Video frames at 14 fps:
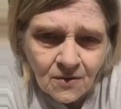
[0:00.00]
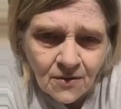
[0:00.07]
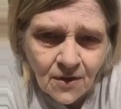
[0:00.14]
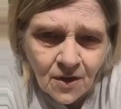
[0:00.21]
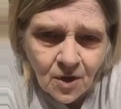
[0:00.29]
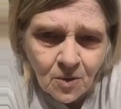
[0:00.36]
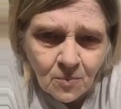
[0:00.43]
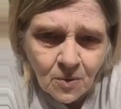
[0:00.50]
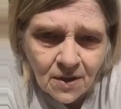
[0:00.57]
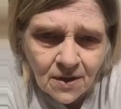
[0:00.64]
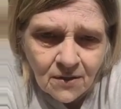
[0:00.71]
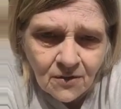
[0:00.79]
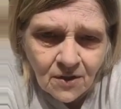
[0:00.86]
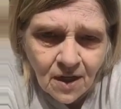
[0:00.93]
No, but
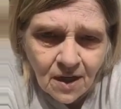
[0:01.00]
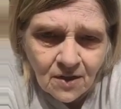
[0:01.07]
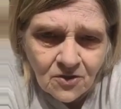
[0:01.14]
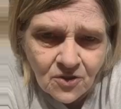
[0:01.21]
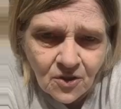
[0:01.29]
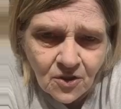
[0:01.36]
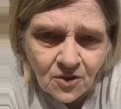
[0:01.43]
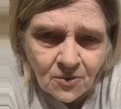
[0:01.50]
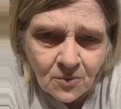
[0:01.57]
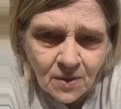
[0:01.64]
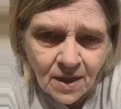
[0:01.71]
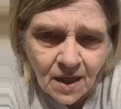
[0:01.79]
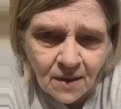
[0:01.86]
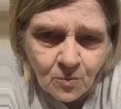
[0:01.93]
here in Arizona,
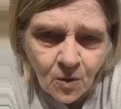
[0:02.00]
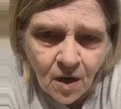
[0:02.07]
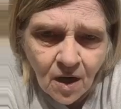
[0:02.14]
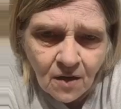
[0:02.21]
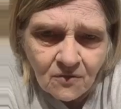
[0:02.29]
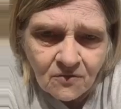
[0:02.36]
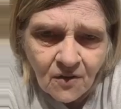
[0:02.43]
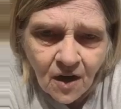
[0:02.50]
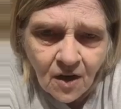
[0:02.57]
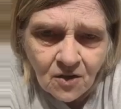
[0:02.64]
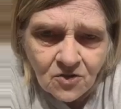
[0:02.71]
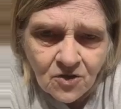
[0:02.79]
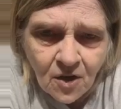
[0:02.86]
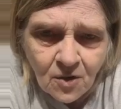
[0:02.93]
we had
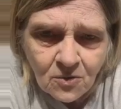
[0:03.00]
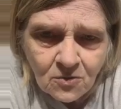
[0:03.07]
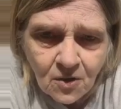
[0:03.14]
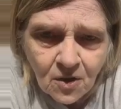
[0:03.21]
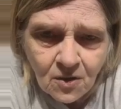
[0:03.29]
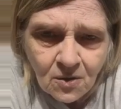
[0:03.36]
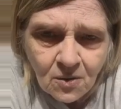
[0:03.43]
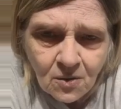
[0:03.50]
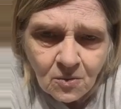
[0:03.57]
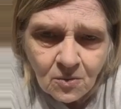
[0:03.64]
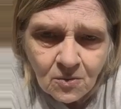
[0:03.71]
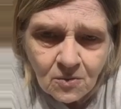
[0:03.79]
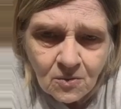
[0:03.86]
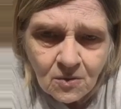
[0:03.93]
wildfires. Oh, no.
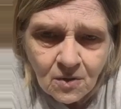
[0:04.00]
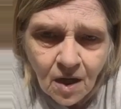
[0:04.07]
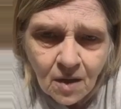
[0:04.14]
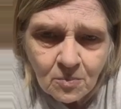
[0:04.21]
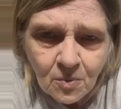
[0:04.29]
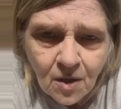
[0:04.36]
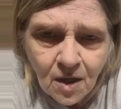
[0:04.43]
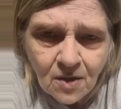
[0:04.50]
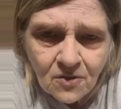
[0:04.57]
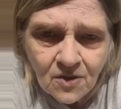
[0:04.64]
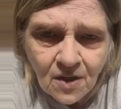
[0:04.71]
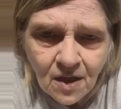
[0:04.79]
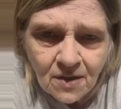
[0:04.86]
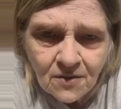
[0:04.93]
God
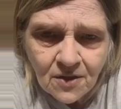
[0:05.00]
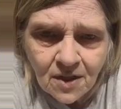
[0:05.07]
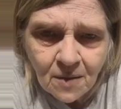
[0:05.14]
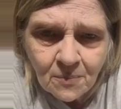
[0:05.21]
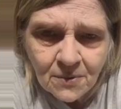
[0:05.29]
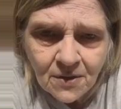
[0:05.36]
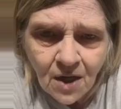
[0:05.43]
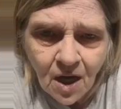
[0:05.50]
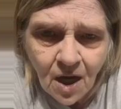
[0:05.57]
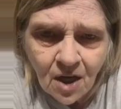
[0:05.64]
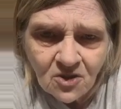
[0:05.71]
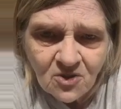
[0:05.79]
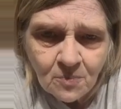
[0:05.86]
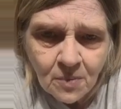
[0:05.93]
bless. Ended up in the
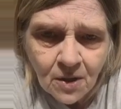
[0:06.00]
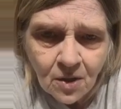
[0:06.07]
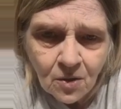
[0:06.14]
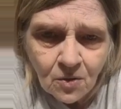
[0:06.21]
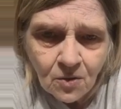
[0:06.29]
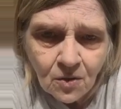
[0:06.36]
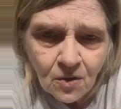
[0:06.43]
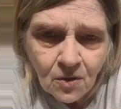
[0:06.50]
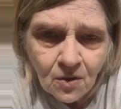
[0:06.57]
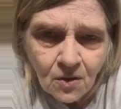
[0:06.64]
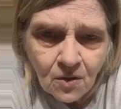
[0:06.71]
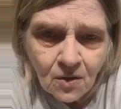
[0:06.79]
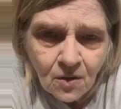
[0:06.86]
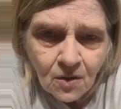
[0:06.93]
hospital.
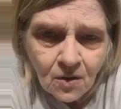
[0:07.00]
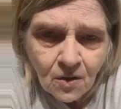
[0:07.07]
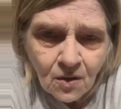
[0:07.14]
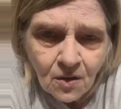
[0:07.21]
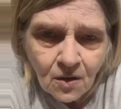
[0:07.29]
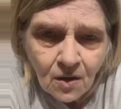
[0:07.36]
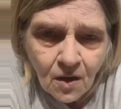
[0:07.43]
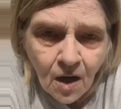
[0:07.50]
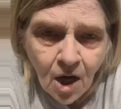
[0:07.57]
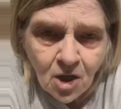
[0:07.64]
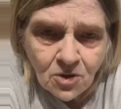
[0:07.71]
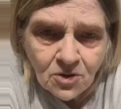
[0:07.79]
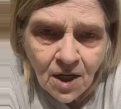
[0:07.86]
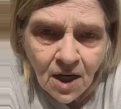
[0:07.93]

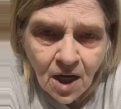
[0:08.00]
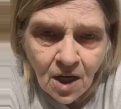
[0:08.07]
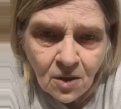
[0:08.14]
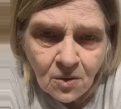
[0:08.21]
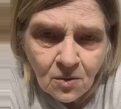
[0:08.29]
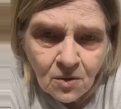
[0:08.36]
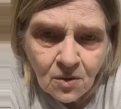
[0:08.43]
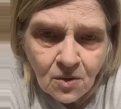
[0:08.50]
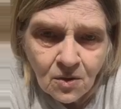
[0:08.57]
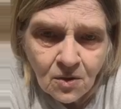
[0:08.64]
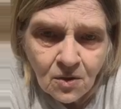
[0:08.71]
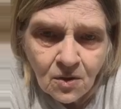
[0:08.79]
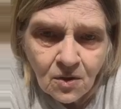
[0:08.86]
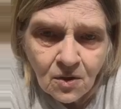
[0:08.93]
Oh, no.
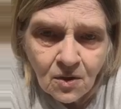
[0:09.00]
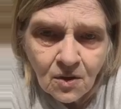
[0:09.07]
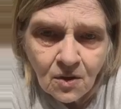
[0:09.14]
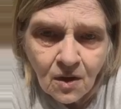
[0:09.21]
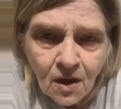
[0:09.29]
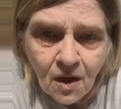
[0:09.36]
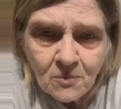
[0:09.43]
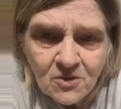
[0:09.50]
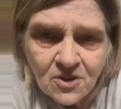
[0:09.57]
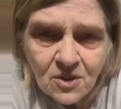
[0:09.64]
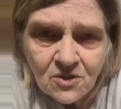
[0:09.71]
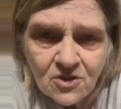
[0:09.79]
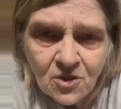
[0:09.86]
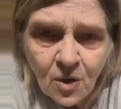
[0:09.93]
I'm
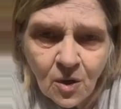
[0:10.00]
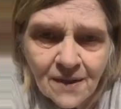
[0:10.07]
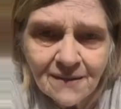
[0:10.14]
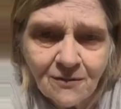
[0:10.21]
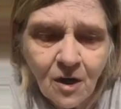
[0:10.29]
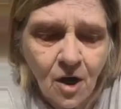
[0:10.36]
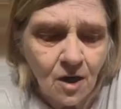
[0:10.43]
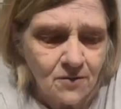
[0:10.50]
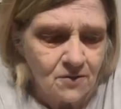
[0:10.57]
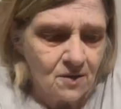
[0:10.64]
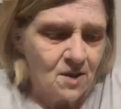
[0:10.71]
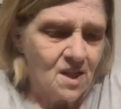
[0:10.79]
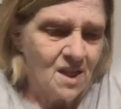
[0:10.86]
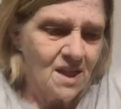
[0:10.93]
so sorry, Ron.
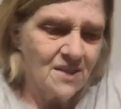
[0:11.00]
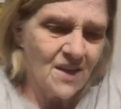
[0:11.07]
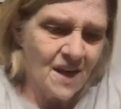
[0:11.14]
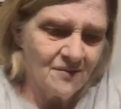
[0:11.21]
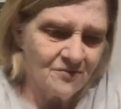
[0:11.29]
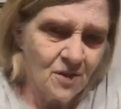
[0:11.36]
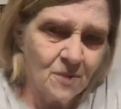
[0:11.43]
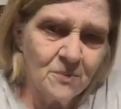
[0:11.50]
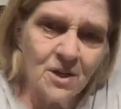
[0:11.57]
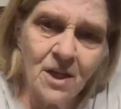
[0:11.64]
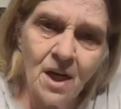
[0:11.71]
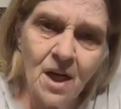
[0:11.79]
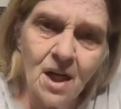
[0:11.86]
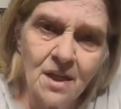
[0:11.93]
Is that from
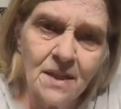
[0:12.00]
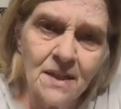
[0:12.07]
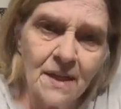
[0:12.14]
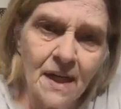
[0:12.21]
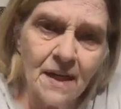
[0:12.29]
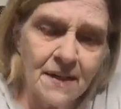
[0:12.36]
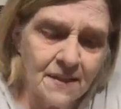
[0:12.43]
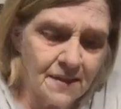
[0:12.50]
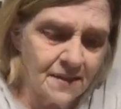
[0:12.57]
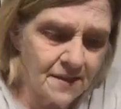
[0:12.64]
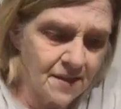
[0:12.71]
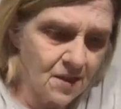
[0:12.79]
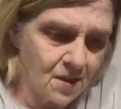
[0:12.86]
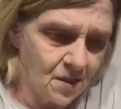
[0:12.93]
the
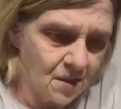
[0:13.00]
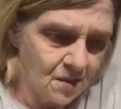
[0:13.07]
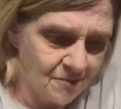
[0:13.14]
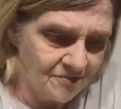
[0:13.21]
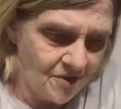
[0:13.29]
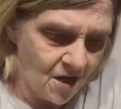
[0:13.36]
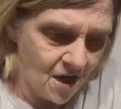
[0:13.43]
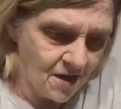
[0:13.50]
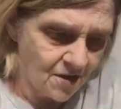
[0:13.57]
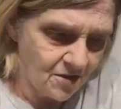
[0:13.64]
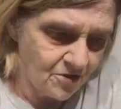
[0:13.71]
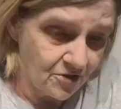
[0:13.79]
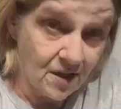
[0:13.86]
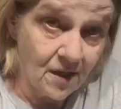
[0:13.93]
Canadian
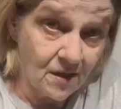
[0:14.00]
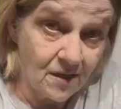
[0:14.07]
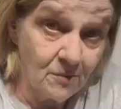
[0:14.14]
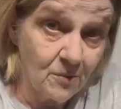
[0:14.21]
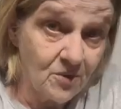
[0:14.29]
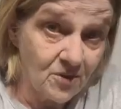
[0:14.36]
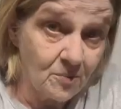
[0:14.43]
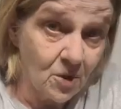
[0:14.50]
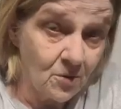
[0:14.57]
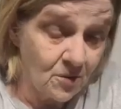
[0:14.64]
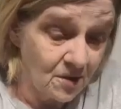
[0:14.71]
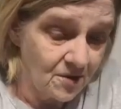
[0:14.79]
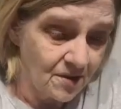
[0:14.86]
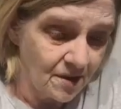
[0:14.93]
fires? Yeah, it was
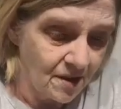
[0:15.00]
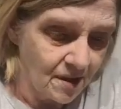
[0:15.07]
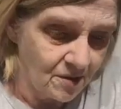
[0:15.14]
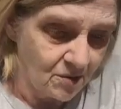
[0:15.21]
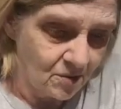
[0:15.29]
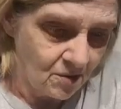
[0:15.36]
smoky today.